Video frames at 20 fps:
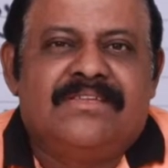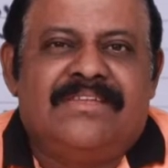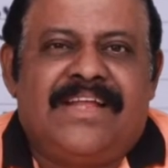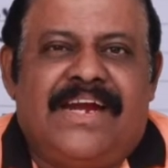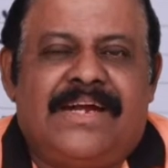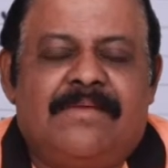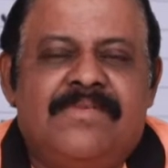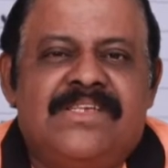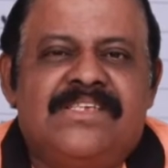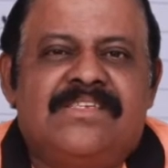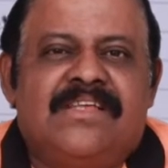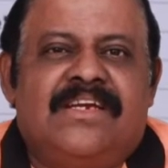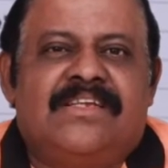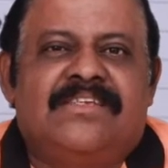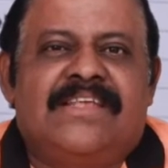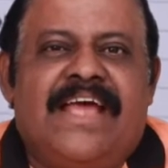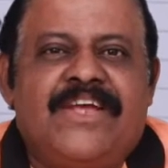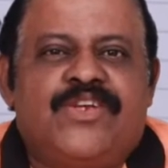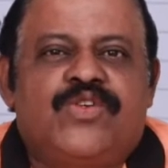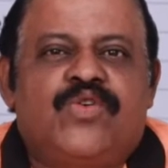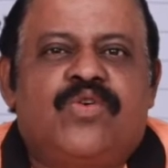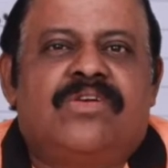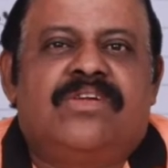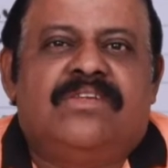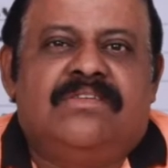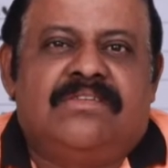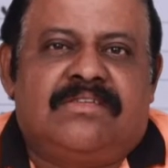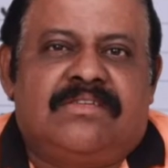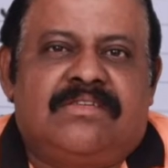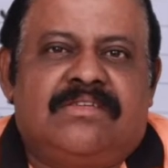That means there is
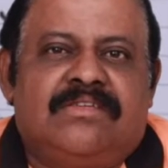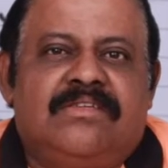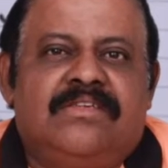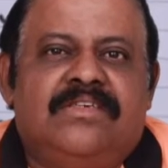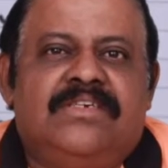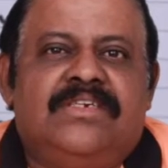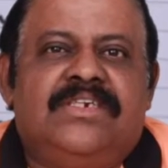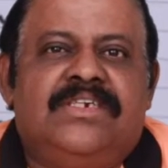assurance,